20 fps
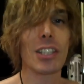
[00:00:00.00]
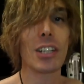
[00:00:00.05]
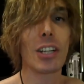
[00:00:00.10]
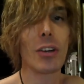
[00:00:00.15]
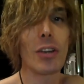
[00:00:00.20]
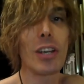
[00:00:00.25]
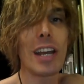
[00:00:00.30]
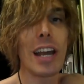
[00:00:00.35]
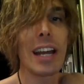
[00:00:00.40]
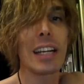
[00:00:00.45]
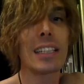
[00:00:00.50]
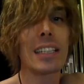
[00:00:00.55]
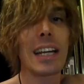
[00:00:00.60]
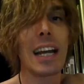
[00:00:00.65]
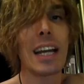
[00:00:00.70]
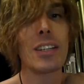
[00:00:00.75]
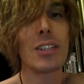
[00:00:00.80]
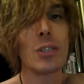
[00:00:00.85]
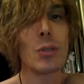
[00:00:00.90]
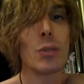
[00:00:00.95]
You know, he had a
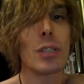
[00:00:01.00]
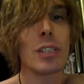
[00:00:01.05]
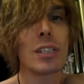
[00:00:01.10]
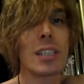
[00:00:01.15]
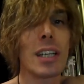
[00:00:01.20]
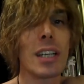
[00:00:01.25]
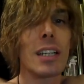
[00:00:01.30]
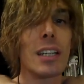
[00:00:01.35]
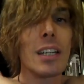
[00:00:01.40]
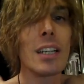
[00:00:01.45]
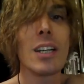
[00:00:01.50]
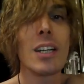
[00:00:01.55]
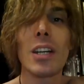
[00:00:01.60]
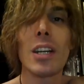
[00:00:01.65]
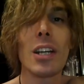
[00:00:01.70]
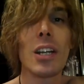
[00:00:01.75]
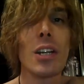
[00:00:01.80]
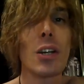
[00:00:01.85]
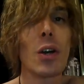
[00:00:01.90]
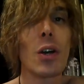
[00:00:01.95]
tattoo that said,
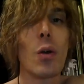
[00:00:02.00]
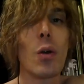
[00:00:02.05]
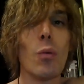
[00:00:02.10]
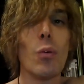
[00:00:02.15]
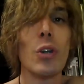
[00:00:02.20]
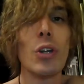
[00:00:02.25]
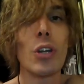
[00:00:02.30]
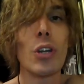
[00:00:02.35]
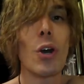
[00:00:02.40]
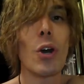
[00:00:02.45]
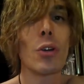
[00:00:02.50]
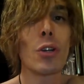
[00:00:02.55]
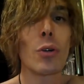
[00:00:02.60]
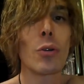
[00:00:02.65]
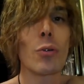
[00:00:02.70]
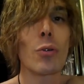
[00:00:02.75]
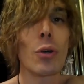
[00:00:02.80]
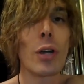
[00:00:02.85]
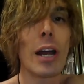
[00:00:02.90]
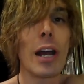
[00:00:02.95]
you know,
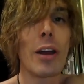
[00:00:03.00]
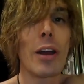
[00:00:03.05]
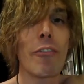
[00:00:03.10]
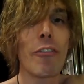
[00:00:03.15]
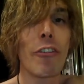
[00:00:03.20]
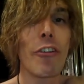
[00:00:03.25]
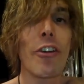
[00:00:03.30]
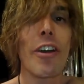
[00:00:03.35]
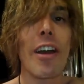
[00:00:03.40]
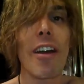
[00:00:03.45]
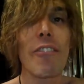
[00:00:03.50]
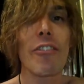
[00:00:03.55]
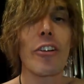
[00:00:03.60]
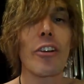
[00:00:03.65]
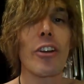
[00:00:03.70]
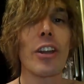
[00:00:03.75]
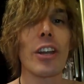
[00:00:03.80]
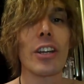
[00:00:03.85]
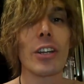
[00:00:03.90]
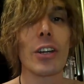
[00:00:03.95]
Winona
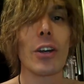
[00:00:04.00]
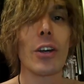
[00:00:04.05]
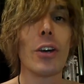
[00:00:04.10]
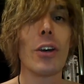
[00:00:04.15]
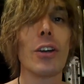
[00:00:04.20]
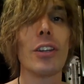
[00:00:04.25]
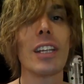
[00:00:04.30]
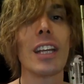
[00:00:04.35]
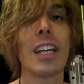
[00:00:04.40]
forever, you know, and